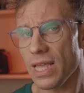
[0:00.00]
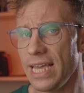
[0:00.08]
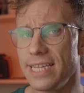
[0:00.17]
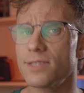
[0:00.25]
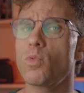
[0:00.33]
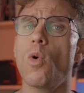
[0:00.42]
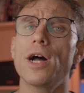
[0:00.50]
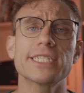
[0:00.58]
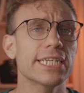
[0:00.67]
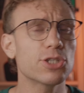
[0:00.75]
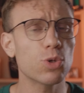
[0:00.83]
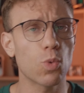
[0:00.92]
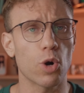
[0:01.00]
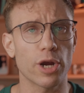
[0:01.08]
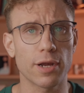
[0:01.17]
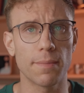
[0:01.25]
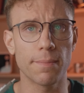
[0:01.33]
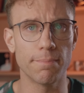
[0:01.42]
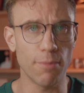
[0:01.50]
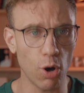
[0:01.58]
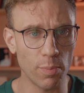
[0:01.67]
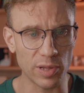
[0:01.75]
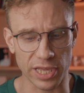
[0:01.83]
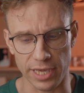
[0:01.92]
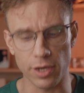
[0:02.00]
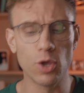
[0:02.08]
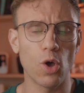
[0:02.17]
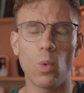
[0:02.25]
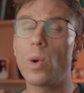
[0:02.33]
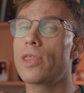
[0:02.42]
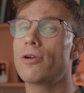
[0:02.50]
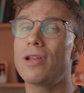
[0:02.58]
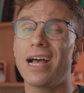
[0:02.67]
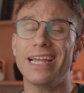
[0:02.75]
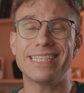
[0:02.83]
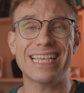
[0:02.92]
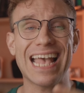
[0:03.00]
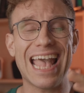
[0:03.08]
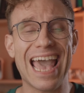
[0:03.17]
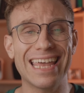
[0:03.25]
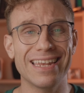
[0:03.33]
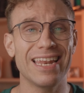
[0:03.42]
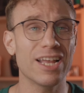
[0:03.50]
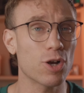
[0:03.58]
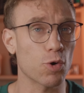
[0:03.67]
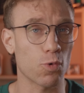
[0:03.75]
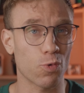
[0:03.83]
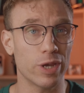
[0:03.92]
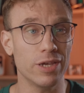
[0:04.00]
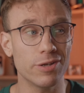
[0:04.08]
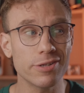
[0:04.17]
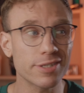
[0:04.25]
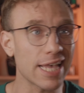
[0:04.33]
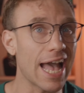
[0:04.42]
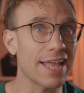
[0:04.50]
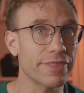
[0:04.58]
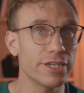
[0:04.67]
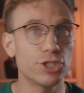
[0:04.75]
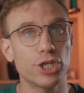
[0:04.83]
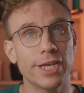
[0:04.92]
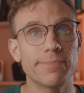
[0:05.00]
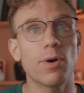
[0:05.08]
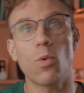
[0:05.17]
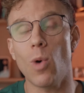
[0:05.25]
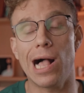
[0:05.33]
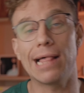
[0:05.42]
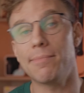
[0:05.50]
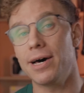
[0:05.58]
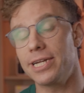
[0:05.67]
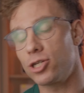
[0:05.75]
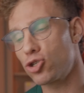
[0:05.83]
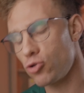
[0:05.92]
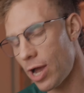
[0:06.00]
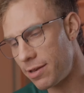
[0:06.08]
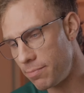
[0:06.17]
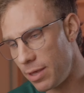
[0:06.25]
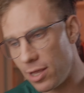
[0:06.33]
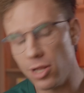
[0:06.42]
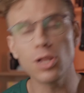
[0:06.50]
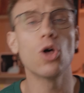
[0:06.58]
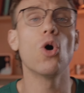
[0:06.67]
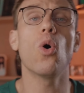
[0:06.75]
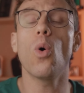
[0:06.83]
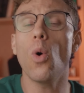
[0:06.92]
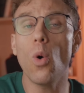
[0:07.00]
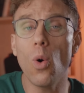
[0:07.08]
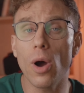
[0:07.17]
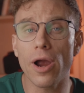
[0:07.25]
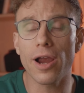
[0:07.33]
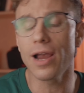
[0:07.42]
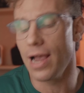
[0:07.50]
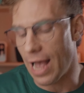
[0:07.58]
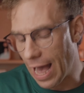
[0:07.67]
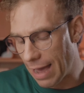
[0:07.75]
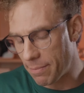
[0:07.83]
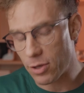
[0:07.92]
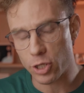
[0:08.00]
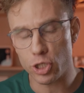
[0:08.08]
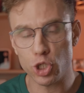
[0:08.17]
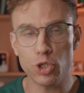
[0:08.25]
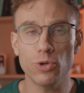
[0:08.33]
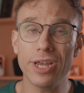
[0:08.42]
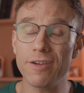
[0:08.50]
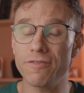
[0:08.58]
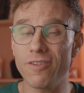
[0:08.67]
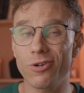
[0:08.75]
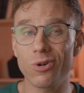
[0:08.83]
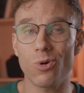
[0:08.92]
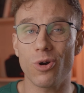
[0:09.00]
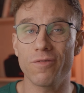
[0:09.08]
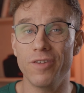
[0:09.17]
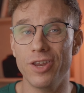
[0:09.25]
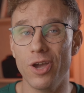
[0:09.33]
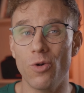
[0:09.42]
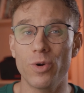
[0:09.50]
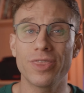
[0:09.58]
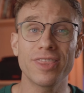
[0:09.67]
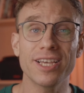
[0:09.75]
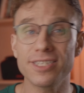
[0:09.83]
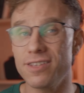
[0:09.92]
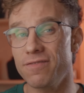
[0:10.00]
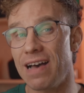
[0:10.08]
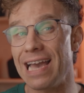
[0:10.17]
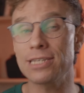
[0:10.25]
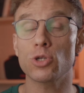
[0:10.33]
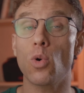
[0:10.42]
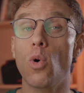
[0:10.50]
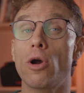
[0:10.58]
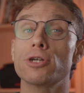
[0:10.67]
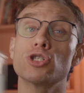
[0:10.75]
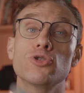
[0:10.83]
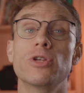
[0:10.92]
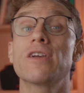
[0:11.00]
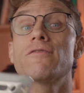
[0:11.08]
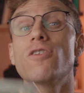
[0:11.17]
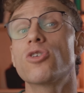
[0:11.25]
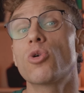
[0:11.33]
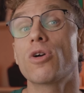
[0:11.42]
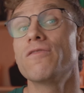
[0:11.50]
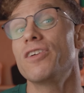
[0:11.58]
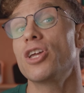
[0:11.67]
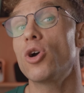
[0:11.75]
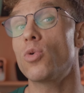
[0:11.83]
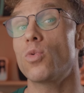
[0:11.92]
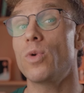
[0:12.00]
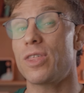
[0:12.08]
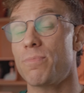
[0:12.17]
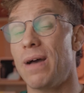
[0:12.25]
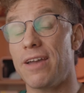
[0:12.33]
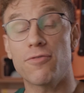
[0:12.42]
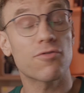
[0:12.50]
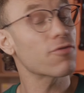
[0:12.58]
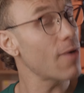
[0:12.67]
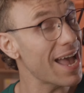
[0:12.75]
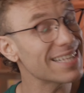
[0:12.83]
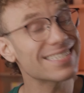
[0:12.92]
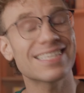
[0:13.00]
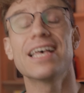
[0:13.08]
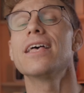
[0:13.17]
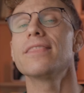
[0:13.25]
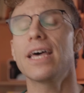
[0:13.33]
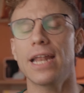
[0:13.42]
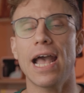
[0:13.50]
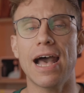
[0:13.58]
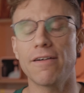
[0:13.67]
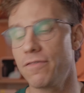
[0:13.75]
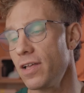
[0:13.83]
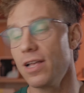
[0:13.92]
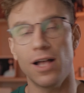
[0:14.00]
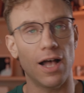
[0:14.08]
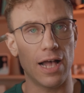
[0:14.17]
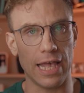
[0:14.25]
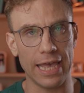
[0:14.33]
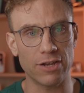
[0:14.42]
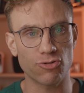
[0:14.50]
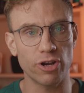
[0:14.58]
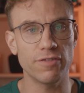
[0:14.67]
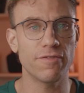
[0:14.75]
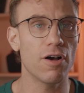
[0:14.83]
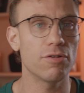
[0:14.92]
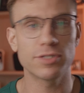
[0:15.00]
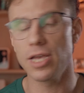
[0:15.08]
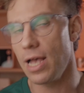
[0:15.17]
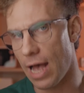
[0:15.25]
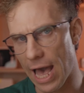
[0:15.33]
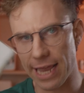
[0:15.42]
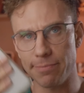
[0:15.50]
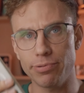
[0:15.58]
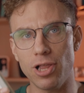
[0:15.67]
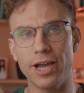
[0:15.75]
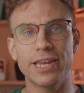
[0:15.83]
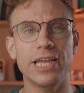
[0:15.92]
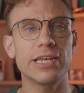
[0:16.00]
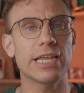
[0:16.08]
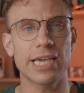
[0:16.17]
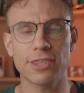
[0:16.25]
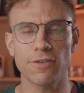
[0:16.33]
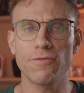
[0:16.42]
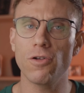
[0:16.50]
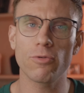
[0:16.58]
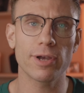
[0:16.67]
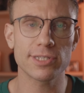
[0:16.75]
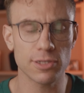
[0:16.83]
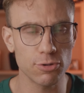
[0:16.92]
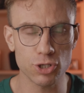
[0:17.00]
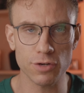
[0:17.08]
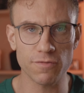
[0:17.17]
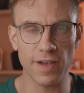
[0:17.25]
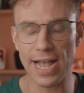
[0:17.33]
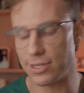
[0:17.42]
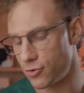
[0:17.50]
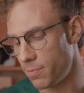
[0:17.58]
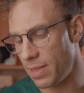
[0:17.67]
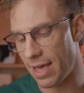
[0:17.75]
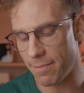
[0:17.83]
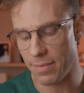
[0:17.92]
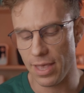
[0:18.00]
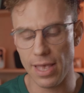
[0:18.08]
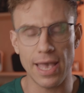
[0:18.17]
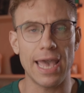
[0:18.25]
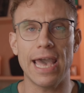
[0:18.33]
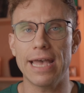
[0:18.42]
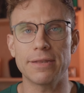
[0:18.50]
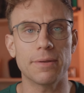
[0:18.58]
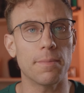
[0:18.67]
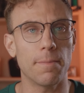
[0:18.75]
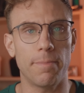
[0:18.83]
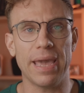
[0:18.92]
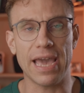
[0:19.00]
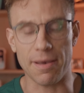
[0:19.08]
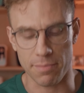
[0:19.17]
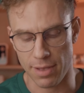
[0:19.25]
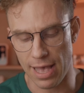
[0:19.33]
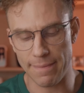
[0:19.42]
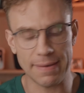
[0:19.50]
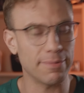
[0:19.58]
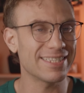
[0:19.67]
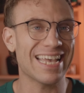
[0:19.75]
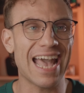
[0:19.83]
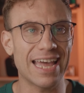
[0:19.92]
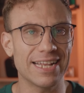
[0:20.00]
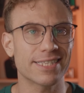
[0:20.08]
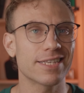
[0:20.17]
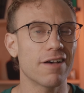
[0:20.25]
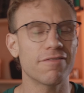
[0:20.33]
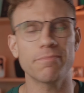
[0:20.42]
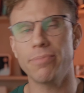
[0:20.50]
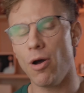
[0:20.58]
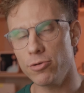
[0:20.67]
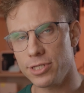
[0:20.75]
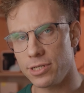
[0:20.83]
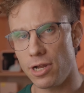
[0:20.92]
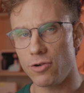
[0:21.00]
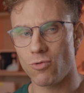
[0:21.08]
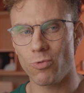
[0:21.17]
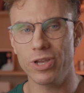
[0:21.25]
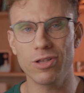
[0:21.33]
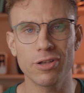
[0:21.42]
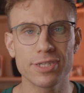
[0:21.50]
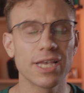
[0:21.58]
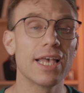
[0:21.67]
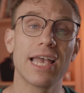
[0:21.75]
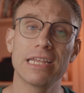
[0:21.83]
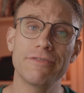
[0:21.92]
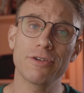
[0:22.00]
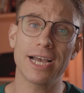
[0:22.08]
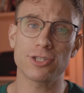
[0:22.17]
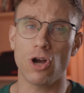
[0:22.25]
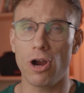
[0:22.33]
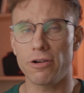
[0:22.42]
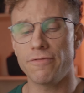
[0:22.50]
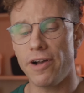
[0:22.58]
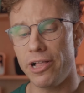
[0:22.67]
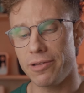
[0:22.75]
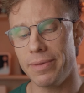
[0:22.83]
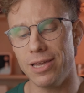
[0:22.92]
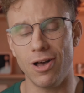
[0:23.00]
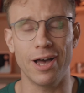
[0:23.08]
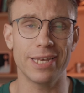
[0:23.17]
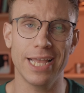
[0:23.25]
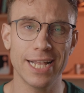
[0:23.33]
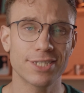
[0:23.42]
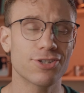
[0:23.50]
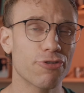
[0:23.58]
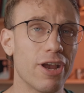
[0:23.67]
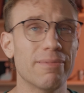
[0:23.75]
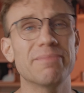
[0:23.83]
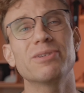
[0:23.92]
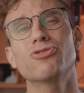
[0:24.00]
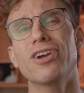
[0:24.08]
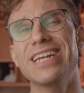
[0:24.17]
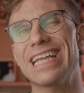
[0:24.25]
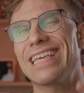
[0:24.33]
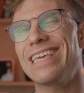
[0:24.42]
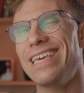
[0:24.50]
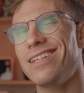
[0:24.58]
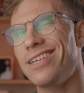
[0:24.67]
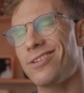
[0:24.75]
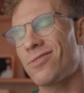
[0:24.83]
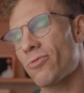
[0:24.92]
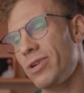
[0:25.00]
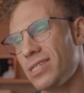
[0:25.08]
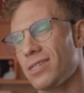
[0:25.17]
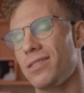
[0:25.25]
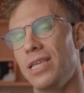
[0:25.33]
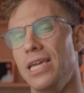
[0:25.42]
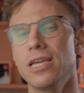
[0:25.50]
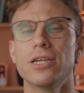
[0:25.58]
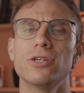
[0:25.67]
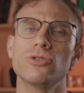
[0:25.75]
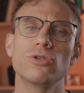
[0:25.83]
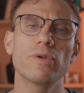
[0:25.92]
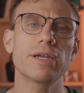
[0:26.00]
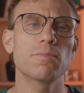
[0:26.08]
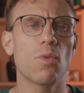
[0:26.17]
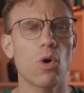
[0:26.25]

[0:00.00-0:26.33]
is wanting to work mobily, whether or not it's editing reels at the gym while I'm on a treadmill, or I'm shooting photo or video with this device, or shooting photo or video with my friends that have uh, Android phones. I can plug it in, get the full resolution files from them, and bam, I'm able to edit stuff, post it on Reels. If you guys aren't following me on Instagram, I've been trying to kill it recently, doing